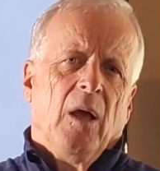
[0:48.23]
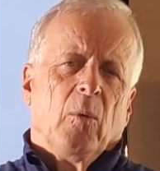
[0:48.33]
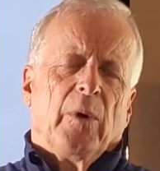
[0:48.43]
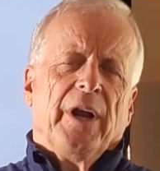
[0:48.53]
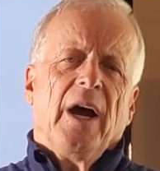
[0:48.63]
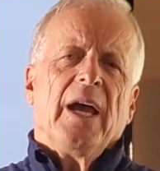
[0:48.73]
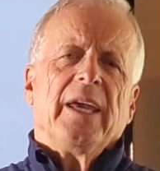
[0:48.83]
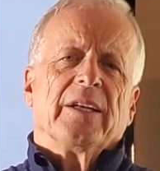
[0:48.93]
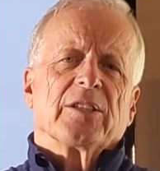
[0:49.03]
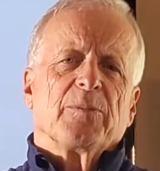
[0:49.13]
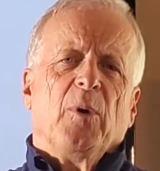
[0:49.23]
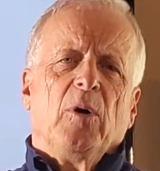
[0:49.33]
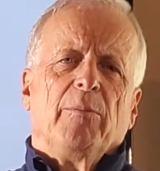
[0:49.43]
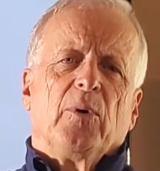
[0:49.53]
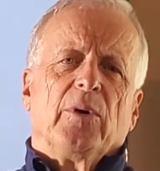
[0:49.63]
When I and a
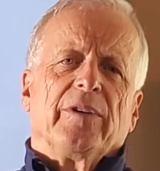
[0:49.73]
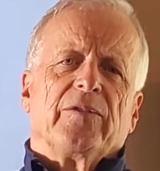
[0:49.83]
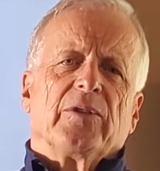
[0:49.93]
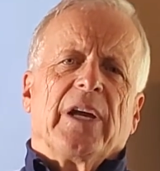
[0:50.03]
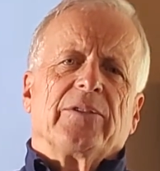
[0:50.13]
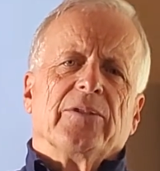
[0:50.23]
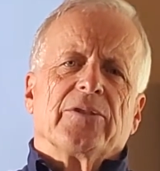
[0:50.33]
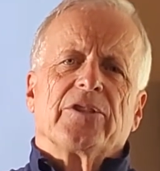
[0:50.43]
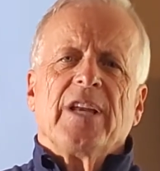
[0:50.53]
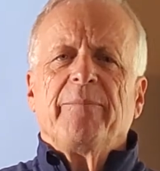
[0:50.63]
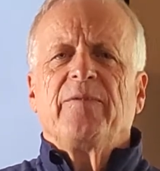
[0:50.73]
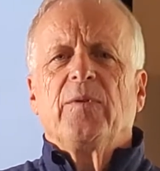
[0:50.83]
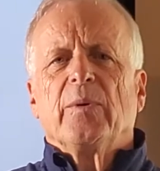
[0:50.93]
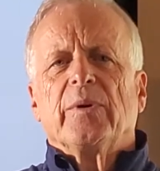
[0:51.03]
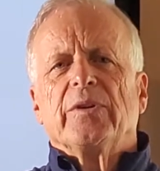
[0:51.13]
small board of directors stepped
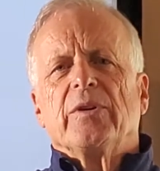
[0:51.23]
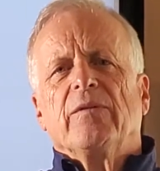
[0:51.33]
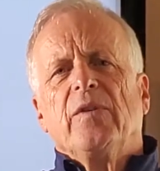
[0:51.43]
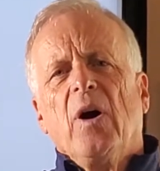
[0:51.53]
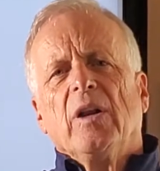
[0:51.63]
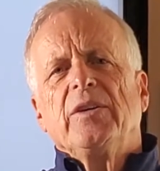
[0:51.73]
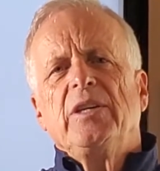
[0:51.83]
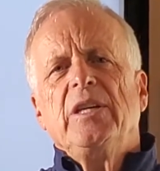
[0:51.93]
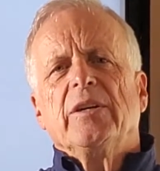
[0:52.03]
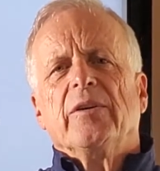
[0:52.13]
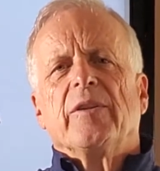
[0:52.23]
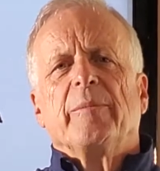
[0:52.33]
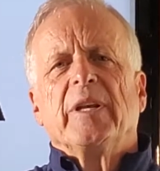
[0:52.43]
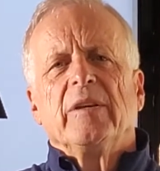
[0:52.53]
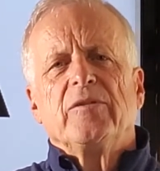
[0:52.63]
forward to volunteer the
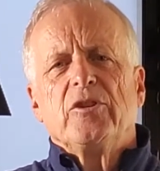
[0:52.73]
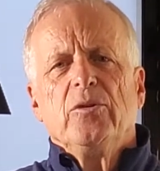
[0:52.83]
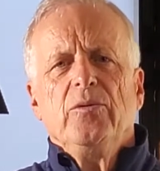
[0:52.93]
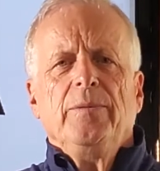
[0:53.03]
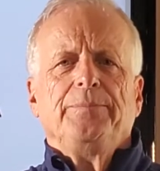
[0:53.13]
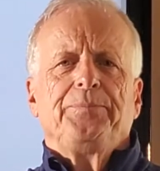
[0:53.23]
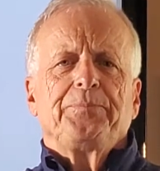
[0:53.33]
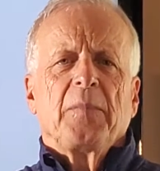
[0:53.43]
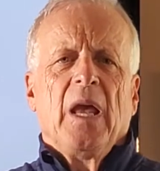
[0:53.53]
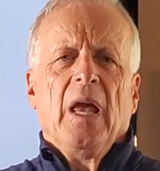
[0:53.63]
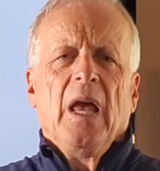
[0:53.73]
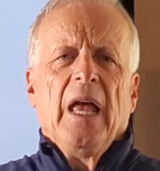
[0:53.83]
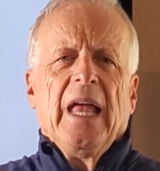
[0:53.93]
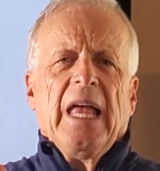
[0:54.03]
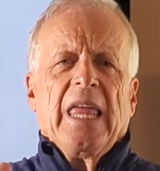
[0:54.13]
middle of June,
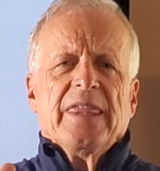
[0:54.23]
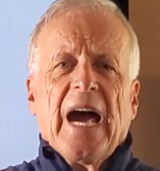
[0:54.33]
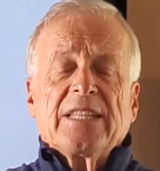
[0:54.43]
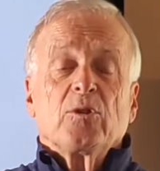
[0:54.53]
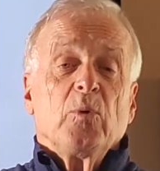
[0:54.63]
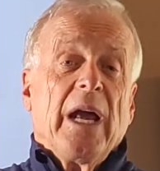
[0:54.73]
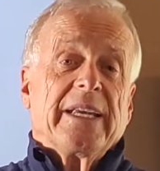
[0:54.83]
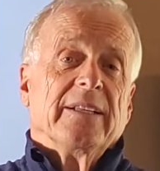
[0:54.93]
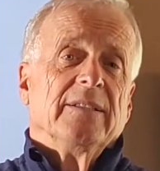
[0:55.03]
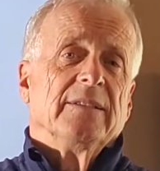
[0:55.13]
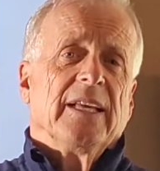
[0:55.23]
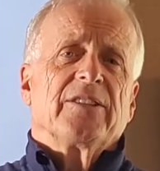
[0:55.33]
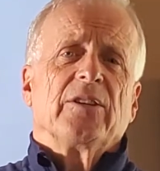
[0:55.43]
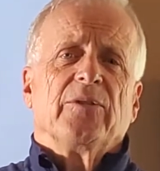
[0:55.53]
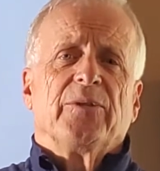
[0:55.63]
that's right, less
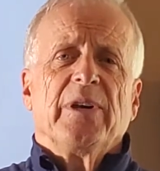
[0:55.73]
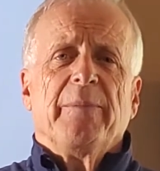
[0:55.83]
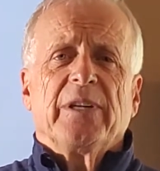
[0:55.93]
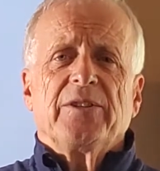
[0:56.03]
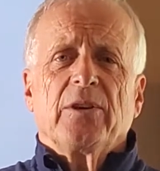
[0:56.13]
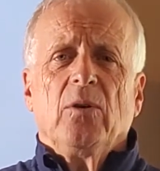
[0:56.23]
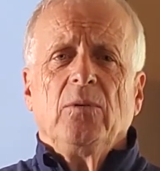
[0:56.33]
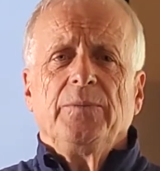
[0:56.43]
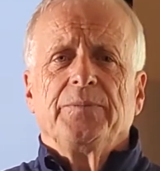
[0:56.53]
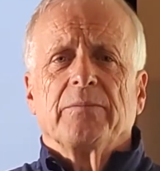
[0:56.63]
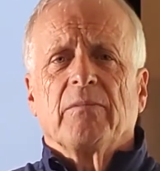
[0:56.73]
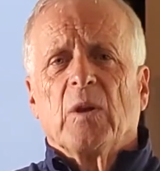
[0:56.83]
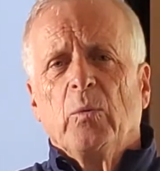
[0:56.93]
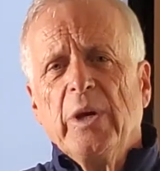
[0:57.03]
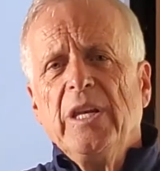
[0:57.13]
than 3 months ago,
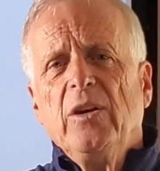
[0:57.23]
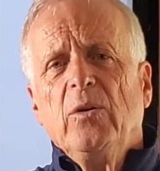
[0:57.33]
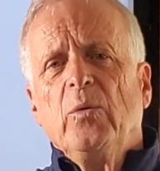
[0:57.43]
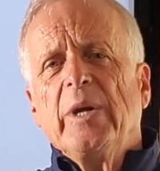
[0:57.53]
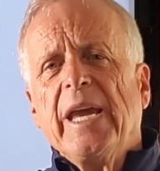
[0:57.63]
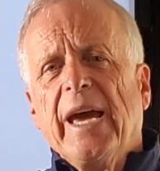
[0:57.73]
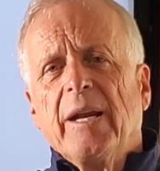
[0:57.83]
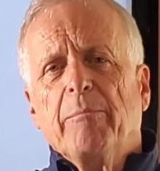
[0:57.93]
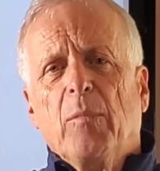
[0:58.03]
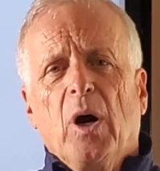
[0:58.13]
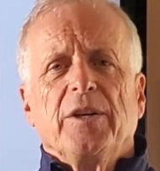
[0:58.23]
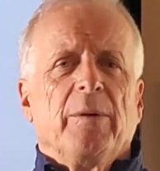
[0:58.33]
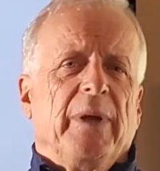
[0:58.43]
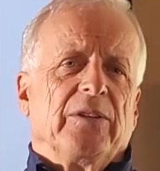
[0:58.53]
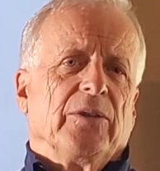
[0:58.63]
we knew we had a
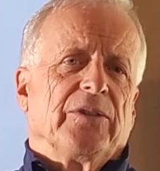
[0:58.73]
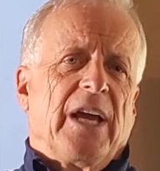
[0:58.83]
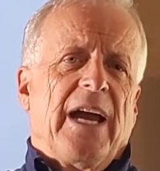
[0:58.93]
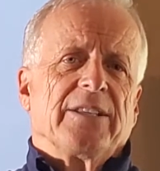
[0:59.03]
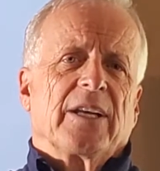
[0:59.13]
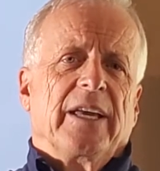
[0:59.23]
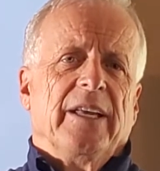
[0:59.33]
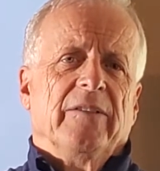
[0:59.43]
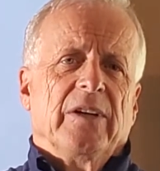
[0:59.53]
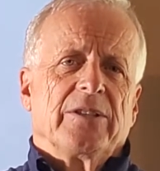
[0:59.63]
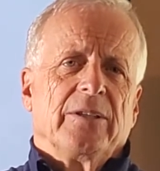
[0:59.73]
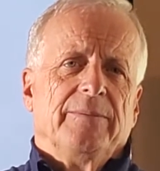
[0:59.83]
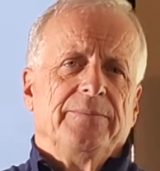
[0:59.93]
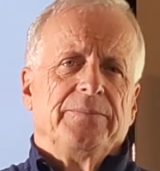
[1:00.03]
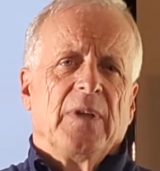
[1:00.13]
monumental task ahead of us.
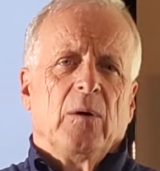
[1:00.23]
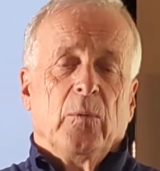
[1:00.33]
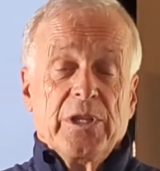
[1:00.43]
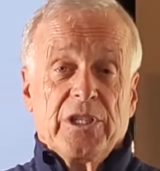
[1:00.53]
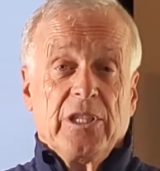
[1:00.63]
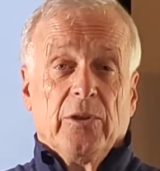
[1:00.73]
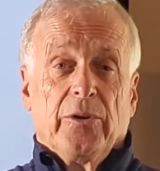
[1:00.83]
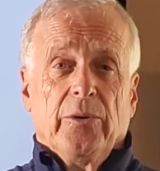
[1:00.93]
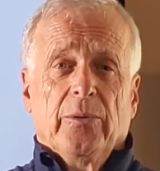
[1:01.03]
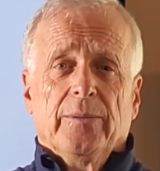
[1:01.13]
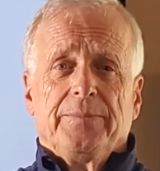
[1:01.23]
We still do.